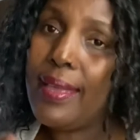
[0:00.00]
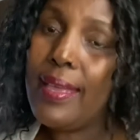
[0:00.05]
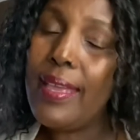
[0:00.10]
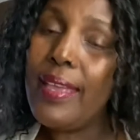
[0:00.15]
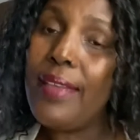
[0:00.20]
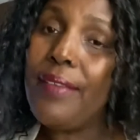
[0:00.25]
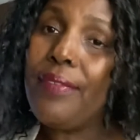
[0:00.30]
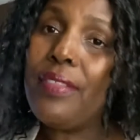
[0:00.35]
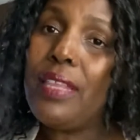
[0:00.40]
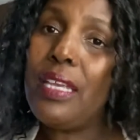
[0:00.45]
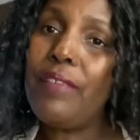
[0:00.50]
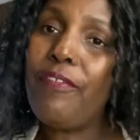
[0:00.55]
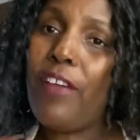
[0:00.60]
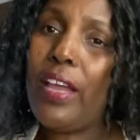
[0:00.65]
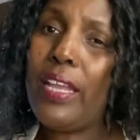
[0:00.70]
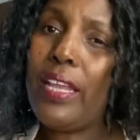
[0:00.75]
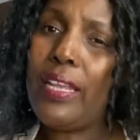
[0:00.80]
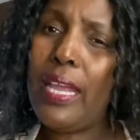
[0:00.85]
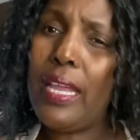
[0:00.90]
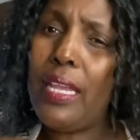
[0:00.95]
If they
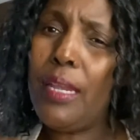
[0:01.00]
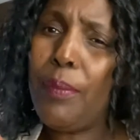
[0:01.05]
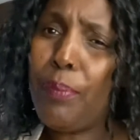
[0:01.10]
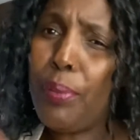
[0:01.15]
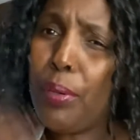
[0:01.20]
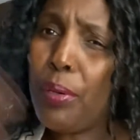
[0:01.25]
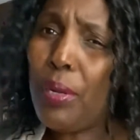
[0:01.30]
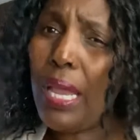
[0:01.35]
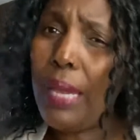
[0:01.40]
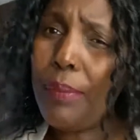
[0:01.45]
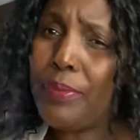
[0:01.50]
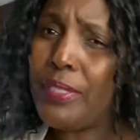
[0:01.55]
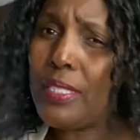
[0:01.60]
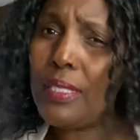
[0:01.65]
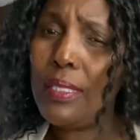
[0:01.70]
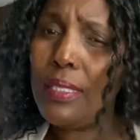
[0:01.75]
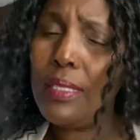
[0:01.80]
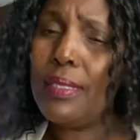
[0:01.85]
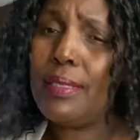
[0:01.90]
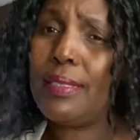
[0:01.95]
find any
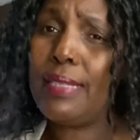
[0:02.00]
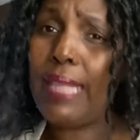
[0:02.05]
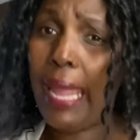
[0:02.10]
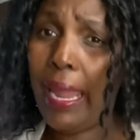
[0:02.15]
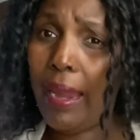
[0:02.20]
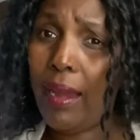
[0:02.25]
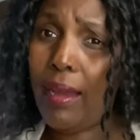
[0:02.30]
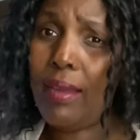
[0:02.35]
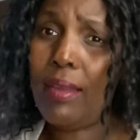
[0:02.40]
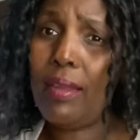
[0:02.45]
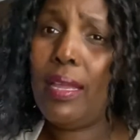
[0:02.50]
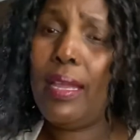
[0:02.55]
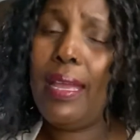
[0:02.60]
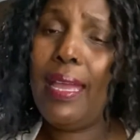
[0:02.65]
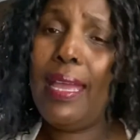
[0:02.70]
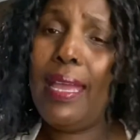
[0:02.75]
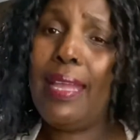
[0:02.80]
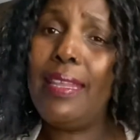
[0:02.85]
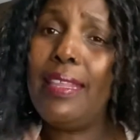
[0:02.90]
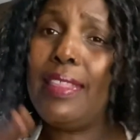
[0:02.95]
polyps there,
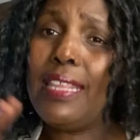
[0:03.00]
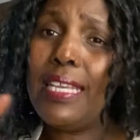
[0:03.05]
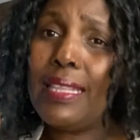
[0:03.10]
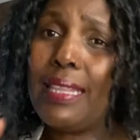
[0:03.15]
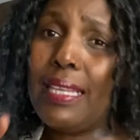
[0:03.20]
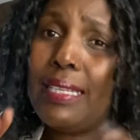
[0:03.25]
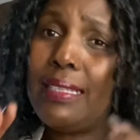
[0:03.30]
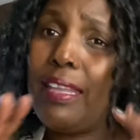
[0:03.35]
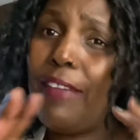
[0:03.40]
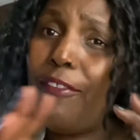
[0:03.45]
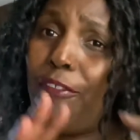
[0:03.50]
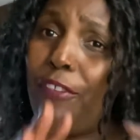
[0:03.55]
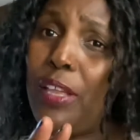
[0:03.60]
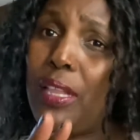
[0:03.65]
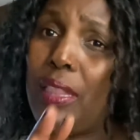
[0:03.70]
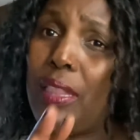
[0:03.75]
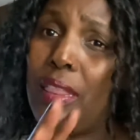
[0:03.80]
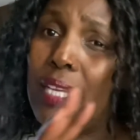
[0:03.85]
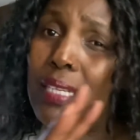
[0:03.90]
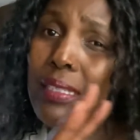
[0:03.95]
anything that they
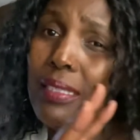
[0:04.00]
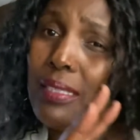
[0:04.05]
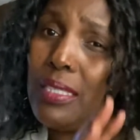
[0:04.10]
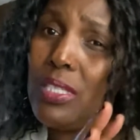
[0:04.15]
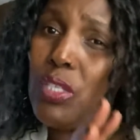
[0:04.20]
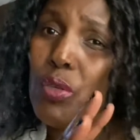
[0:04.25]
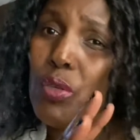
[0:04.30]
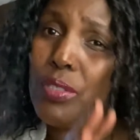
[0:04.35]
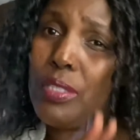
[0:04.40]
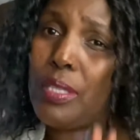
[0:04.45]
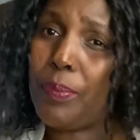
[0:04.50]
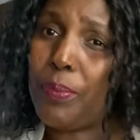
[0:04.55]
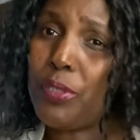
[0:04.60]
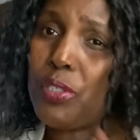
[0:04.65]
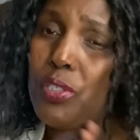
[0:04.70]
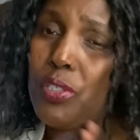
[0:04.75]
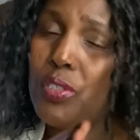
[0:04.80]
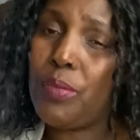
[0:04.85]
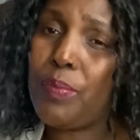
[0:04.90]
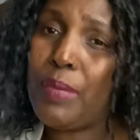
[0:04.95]
feel that it's
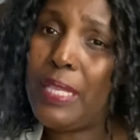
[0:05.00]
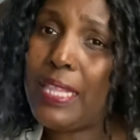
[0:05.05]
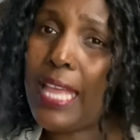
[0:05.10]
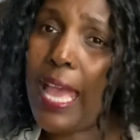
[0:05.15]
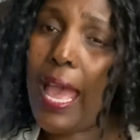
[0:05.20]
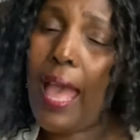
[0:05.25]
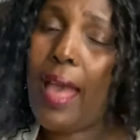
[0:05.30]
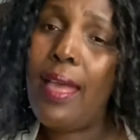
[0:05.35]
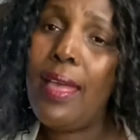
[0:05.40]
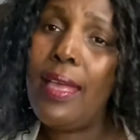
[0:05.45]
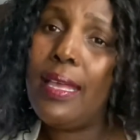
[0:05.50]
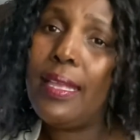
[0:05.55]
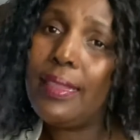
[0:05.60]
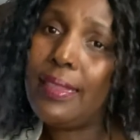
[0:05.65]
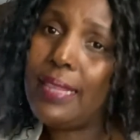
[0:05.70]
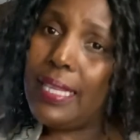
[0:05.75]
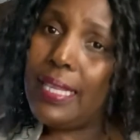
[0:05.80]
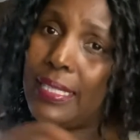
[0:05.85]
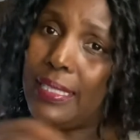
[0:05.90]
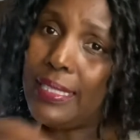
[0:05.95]
supposed to be there,
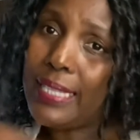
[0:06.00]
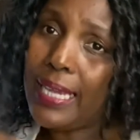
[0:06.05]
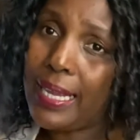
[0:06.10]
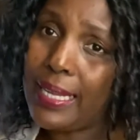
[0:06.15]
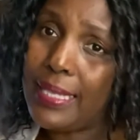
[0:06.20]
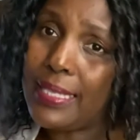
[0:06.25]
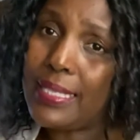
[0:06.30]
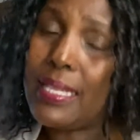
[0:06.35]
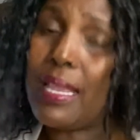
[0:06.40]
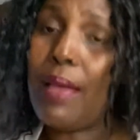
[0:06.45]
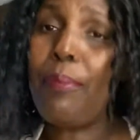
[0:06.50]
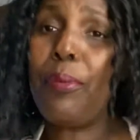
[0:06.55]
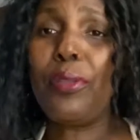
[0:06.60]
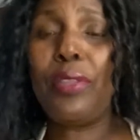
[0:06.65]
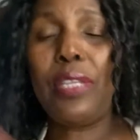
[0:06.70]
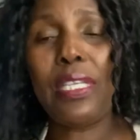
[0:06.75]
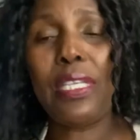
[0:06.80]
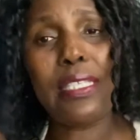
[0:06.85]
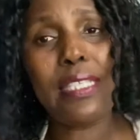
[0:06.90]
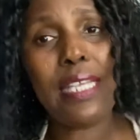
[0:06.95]
they take a sample,
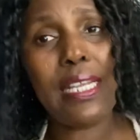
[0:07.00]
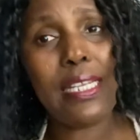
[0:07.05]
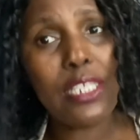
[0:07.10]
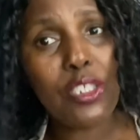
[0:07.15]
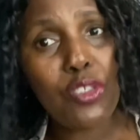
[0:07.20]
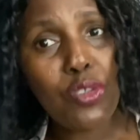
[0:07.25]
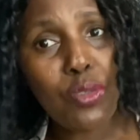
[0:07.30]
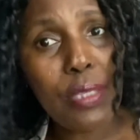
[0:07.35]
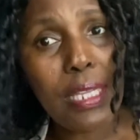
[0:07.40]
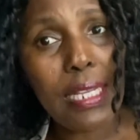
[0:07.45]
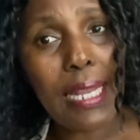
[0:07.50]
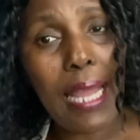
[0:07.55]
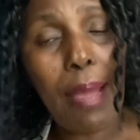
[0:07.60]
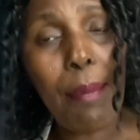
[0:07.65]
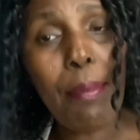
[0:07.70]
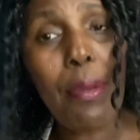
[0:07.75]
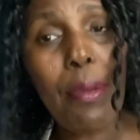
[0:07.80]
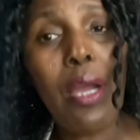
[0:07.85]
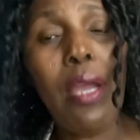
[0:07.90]
they send it to the lab.